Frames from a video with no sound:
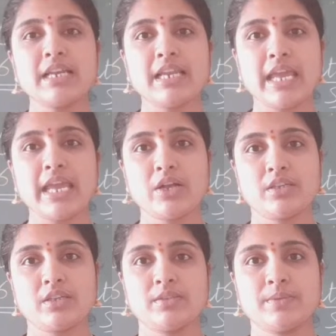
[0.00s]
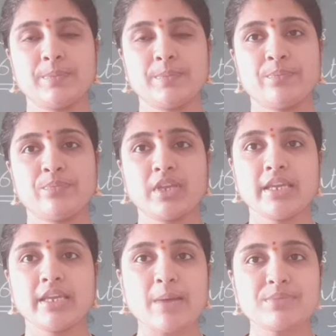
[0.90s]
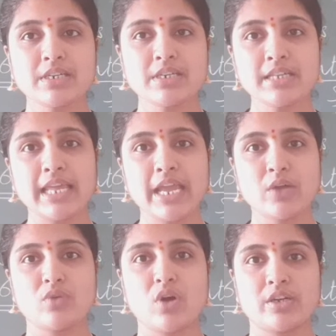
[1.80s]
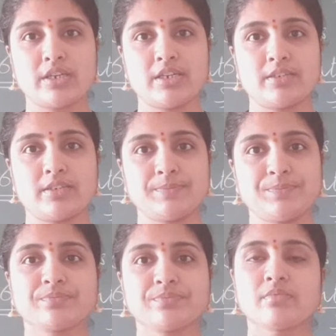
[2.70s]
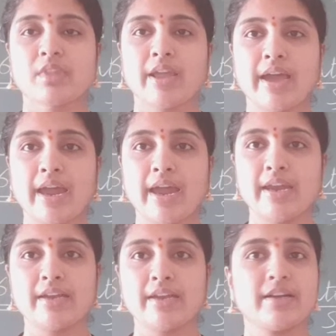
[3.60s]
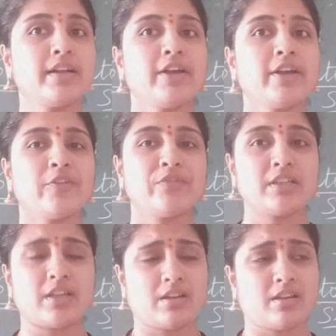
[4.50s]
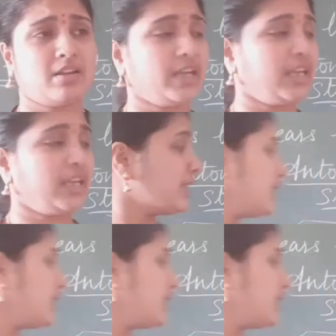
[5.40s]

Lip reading: lake. he observed the lake water, and in the